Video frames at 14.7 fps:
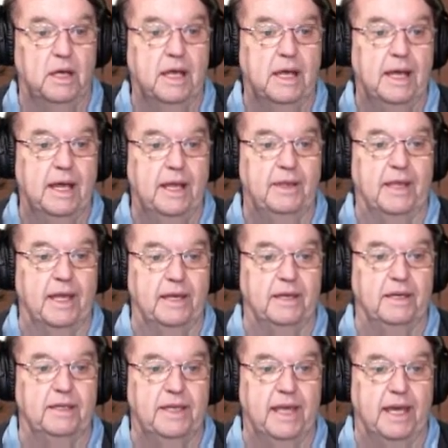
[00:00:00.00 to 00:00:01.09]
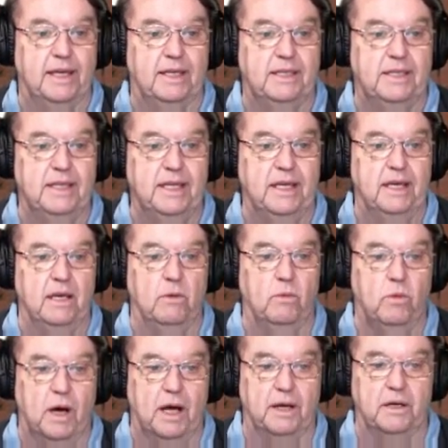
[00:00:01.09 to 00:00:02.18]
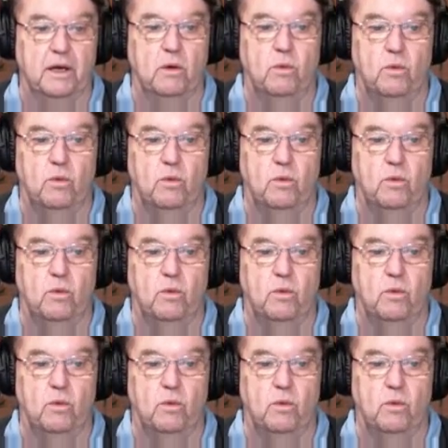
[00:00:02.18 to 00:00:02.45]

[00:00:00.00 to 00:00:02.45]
And then deck deal 1